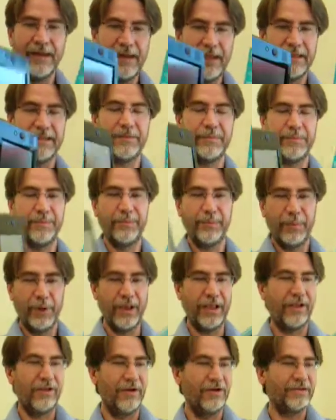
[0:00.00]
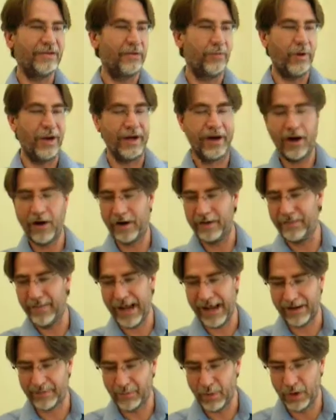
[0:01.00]
It's pretty close to what a
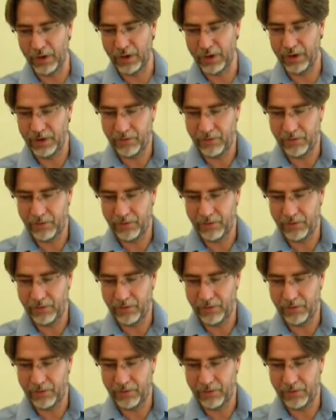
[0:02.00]
hardback book